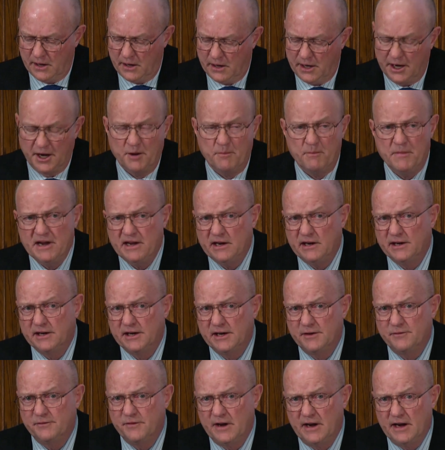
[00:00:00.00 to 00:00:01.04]
an immediate
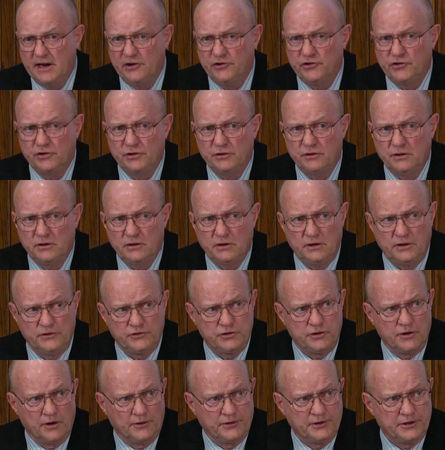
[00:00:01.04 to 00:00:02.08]
invasion is
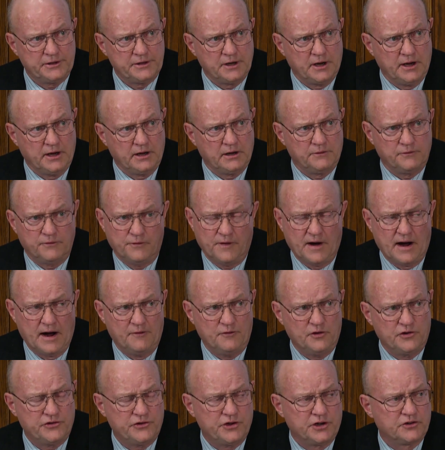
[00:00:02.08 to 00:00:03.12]
going to take $5
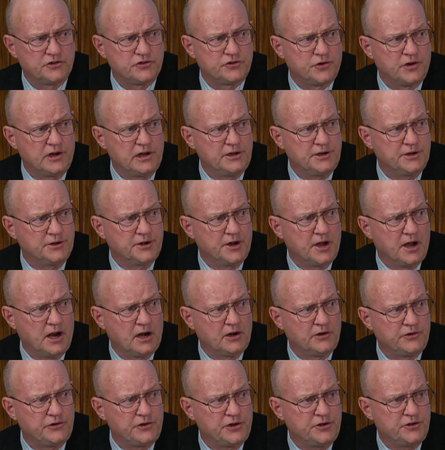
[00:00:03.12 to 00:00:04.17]
or $6 trillion
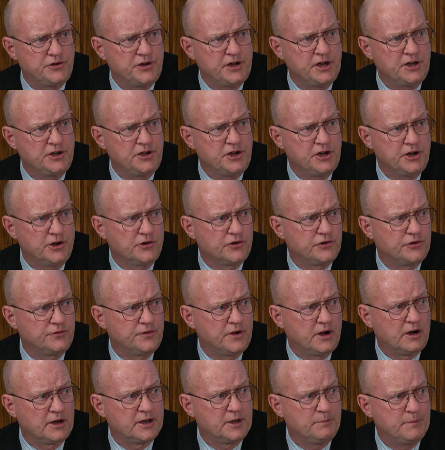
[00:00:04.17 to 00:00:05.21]
in 10 years of
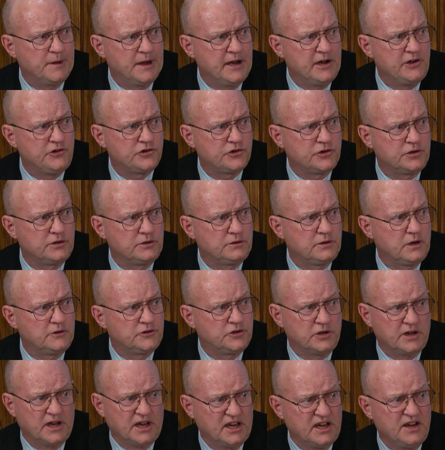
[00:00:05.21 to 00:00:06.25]
occupation
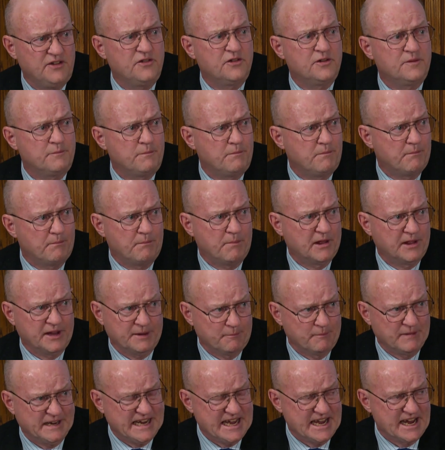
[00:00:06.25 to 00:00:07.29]
to even
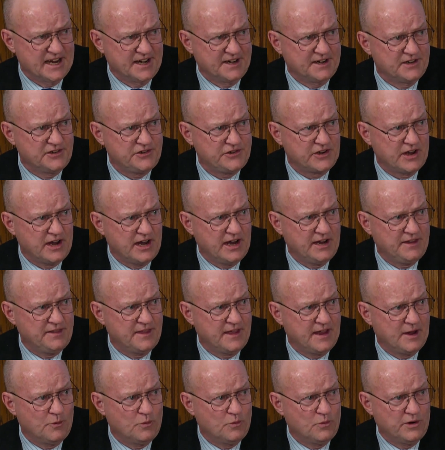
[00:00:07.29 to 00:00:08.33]
begin to say
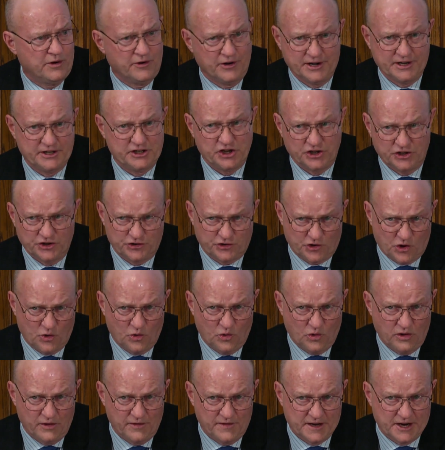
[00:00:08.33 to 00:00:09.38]
that we're in
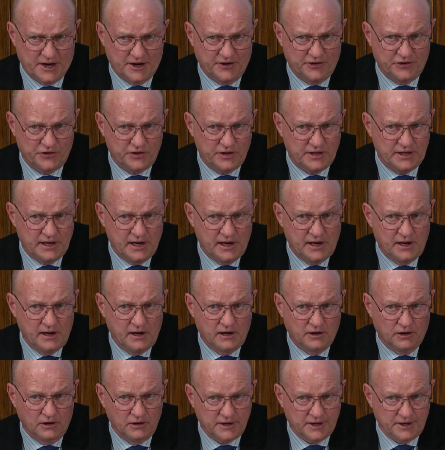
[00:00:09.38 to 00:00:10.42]
control of the country.
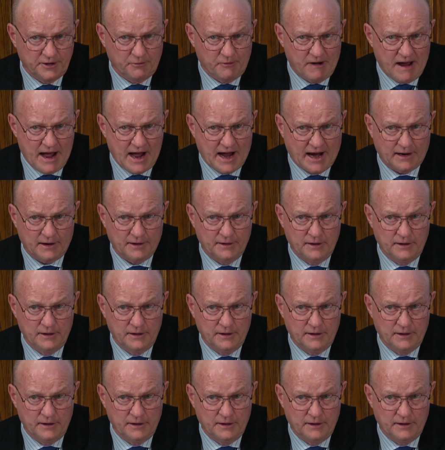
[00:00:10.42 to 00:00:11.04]
Look at Iraq.